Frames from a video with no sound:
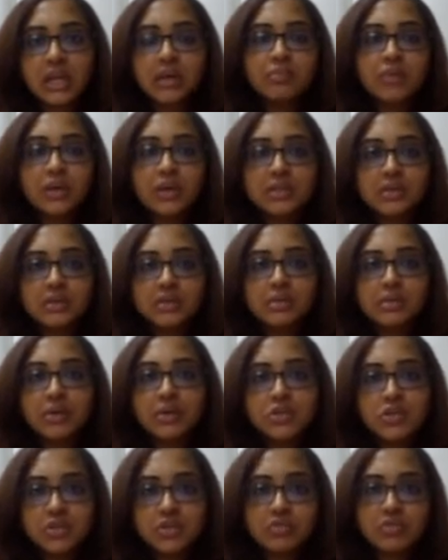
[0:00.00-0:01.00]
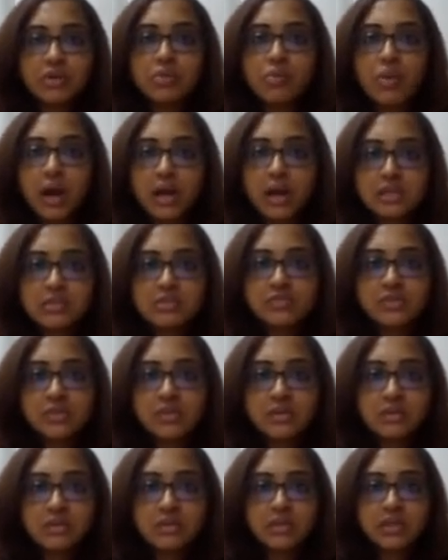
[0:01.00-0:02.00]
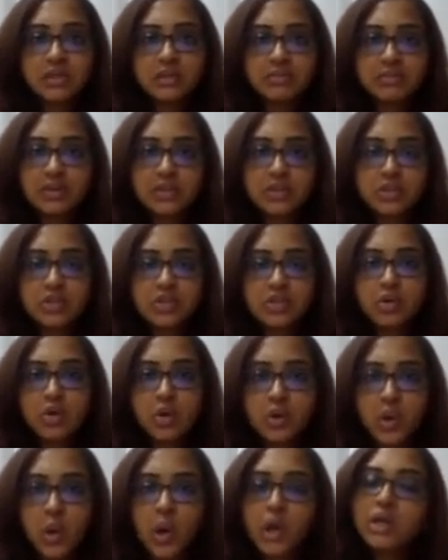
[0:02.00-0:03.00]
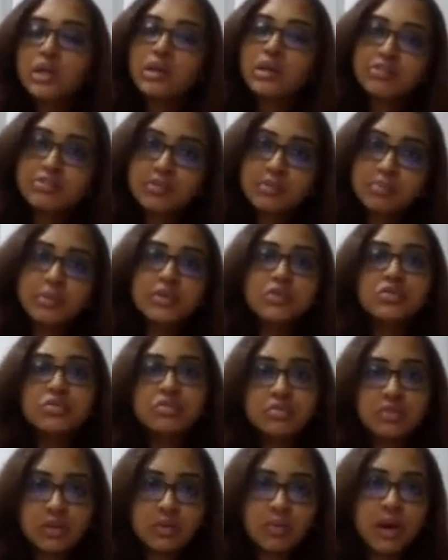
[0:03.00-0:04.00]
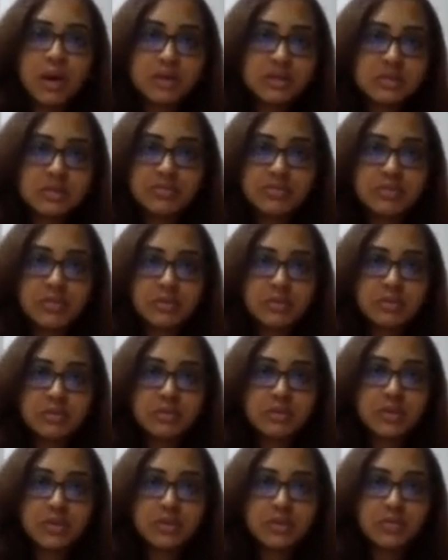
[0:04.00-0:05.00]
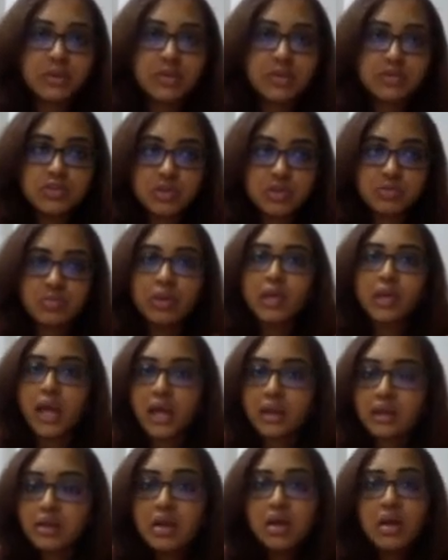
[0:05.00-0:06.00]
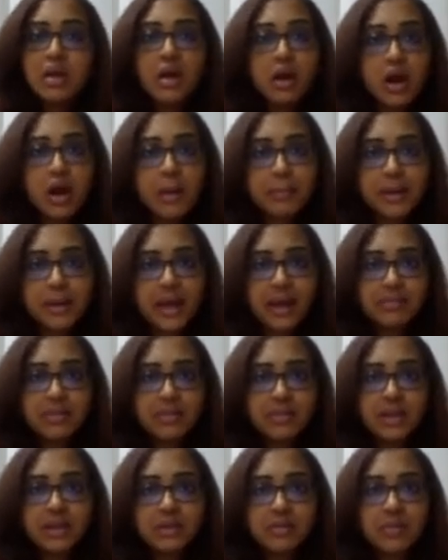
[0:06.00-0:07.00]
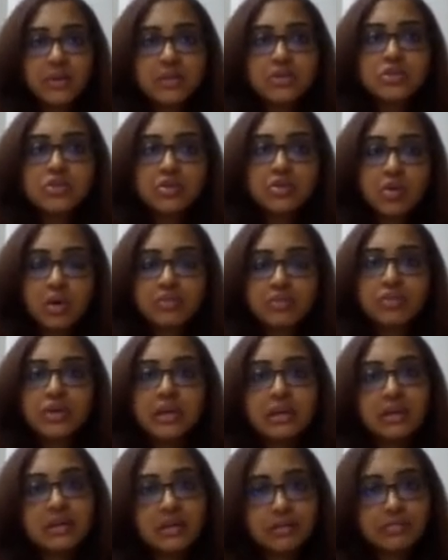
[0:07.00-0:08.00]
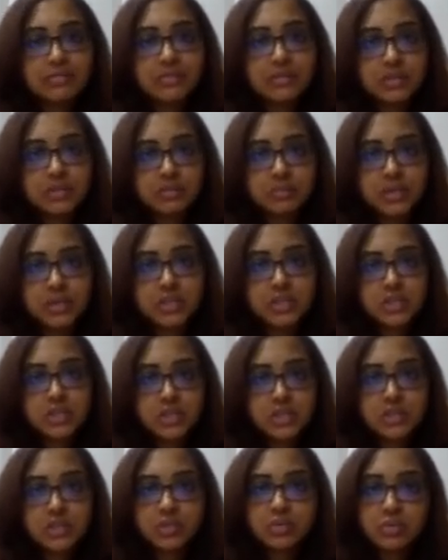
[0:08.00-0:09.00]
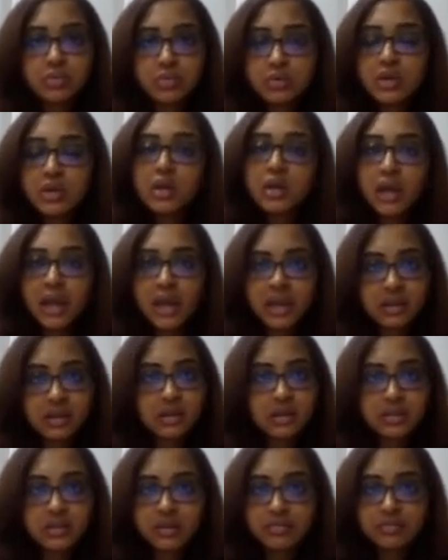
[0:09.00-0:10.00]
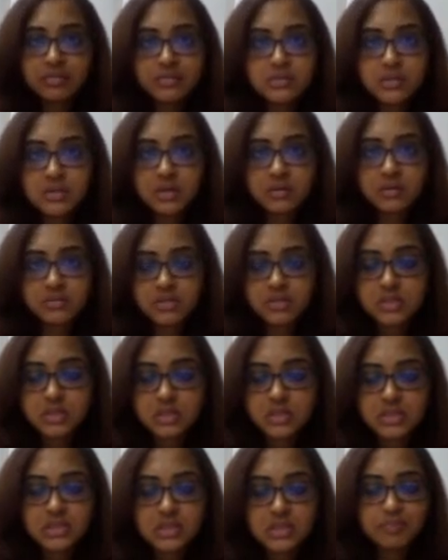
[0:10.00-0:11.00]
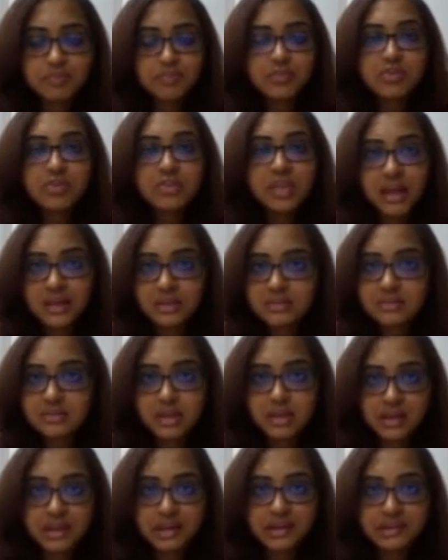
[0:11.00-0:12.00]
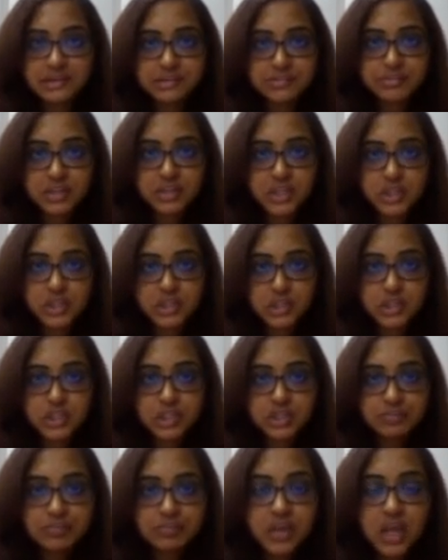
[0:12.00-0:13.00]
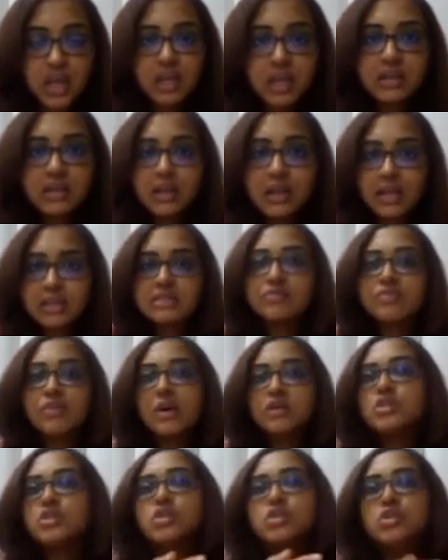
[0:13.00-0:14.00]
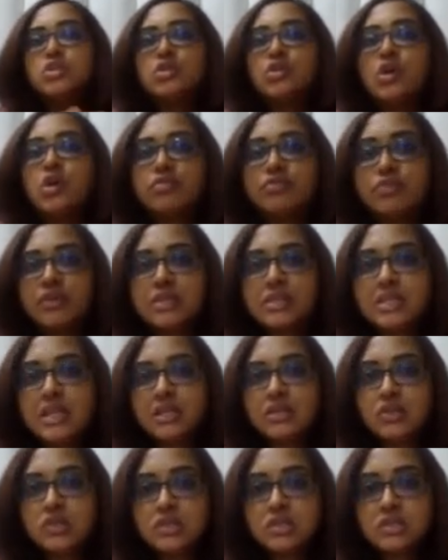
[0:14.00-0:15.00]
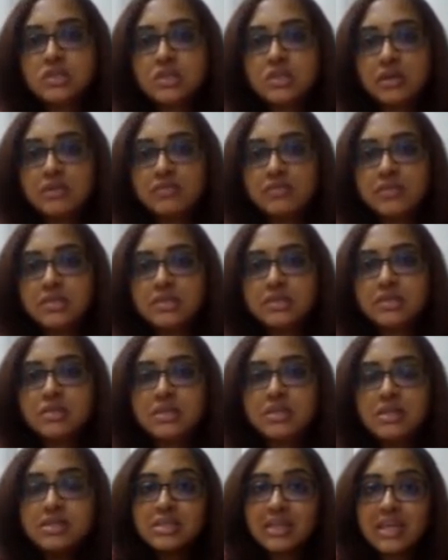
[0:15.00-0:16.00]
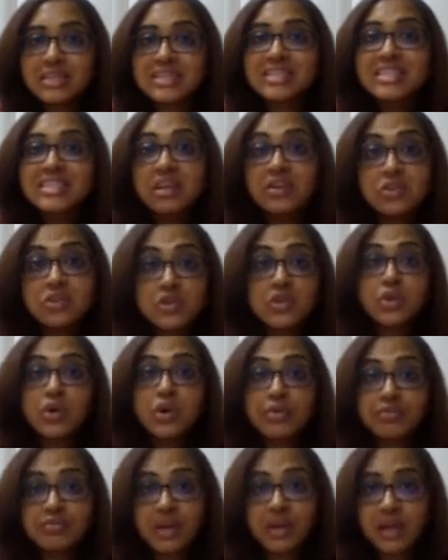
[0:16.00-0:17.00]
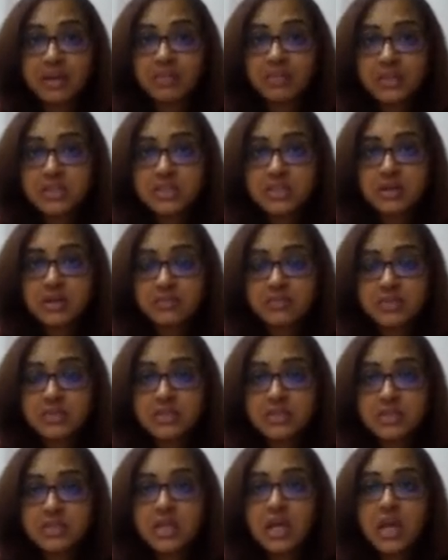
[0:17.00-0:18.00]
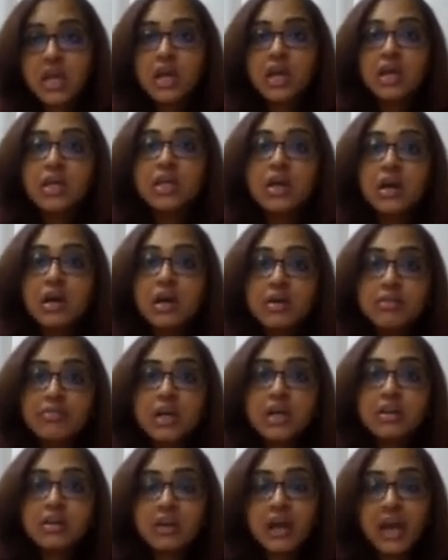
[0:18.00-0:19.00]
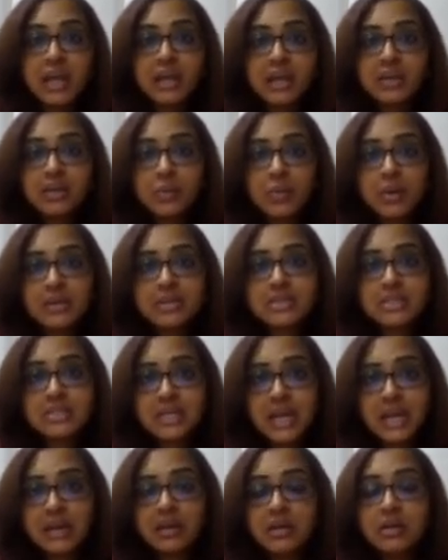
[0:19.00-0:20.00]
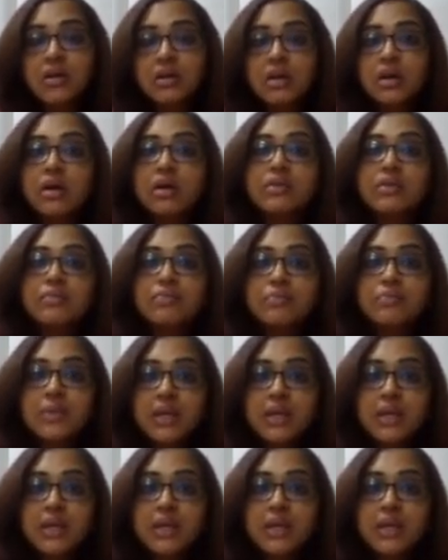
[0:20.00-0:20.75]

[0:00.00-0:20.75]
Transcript: whether the patient requires further intervention or not. If the patient requires a further intervention, we can apply the intervention, or we can refer the patient to any other services. So that is identification. The next function of extension services is extension of direct services. Here we are trying to extend the